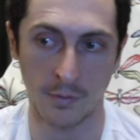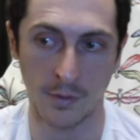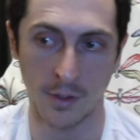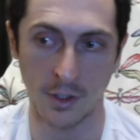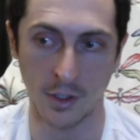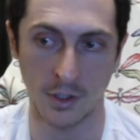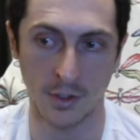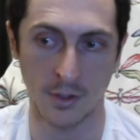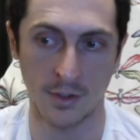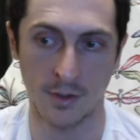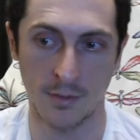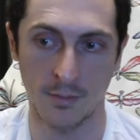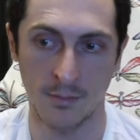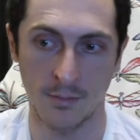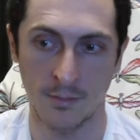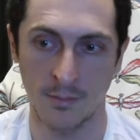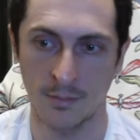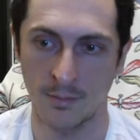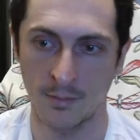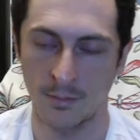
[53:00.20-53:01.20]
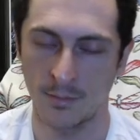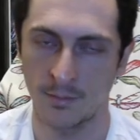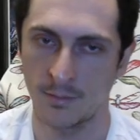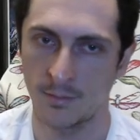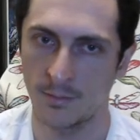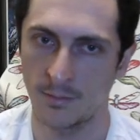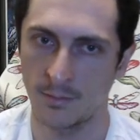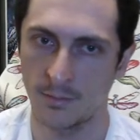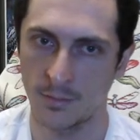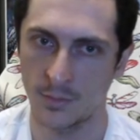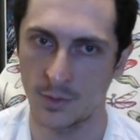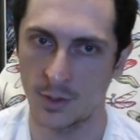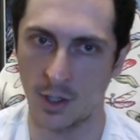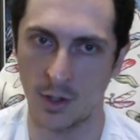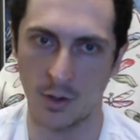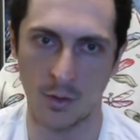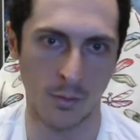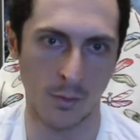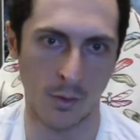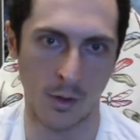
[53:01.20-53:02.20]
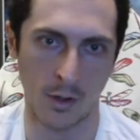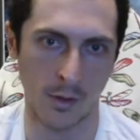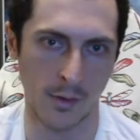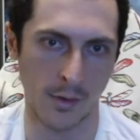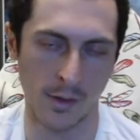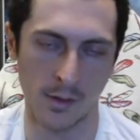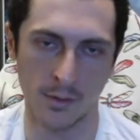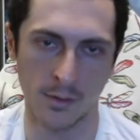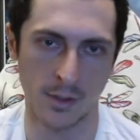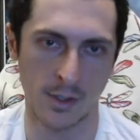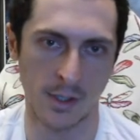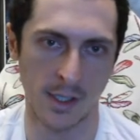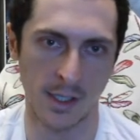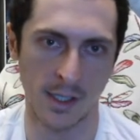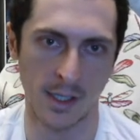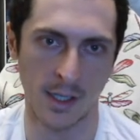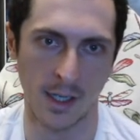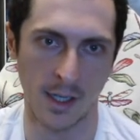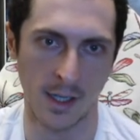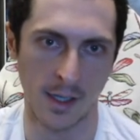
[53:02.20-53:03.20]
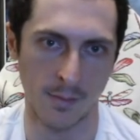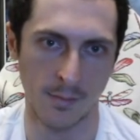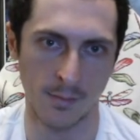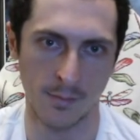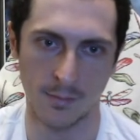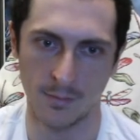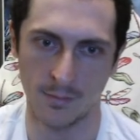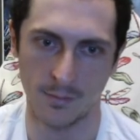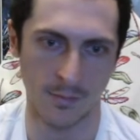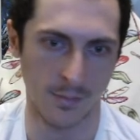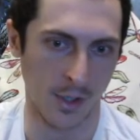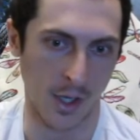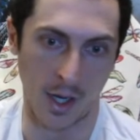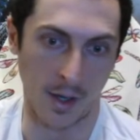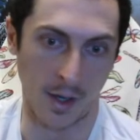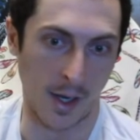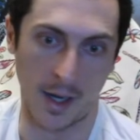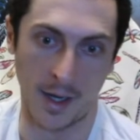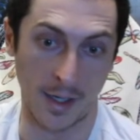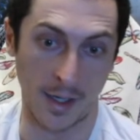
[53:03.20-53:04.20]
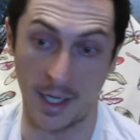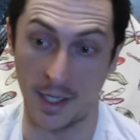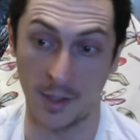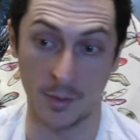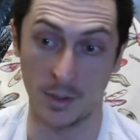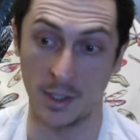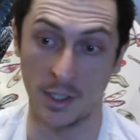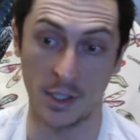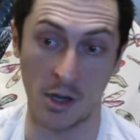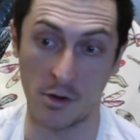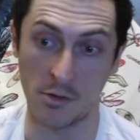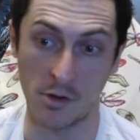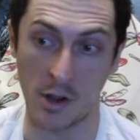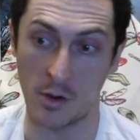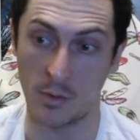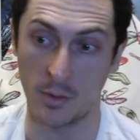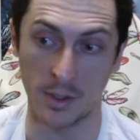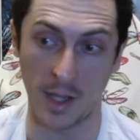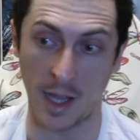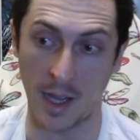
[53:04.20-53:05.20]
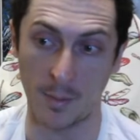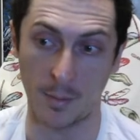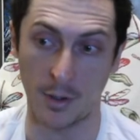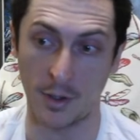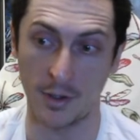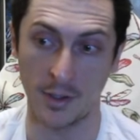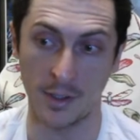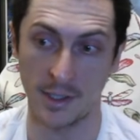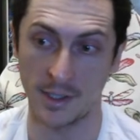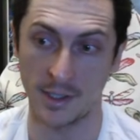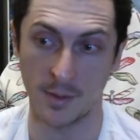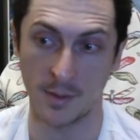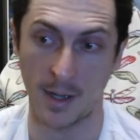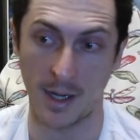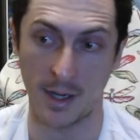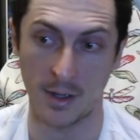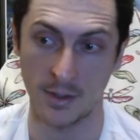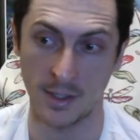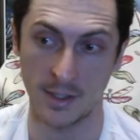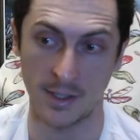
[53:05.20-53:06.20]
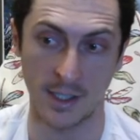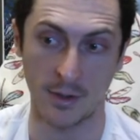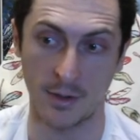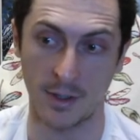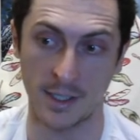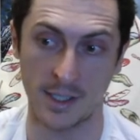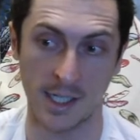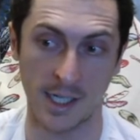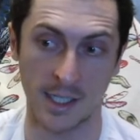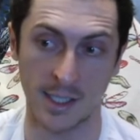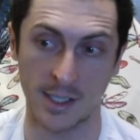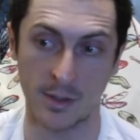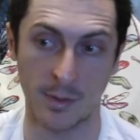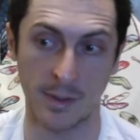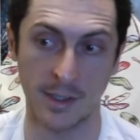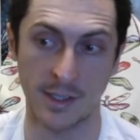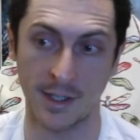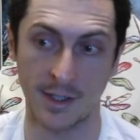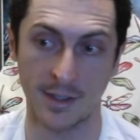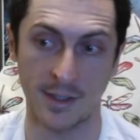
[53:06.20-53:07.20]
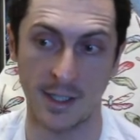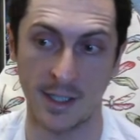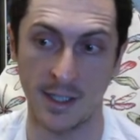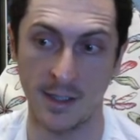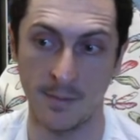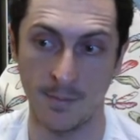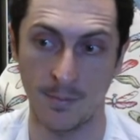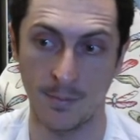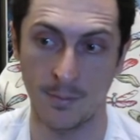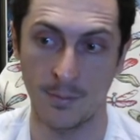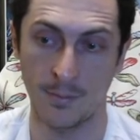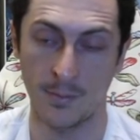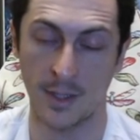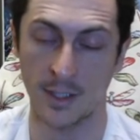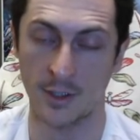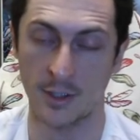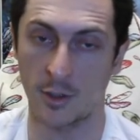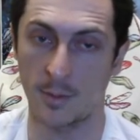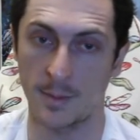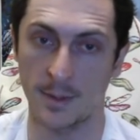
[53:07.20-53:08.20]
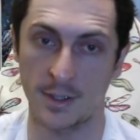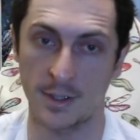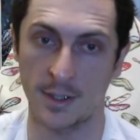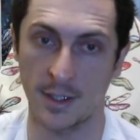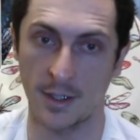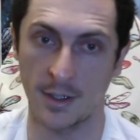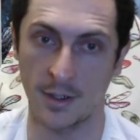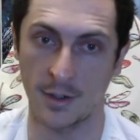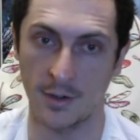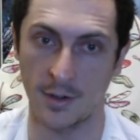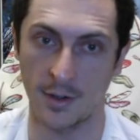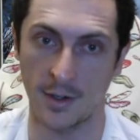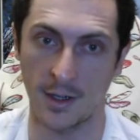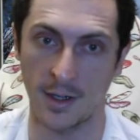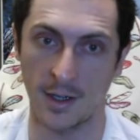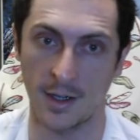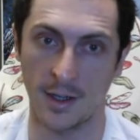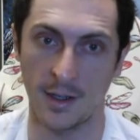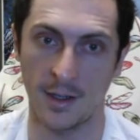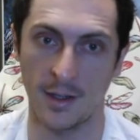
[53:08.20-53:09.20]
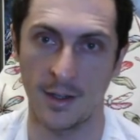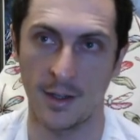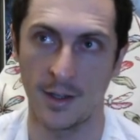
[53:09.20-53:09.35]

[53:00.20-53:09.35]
functions. So are those the, I really don't know what that part is about. It's interesting it's 360. That's almost I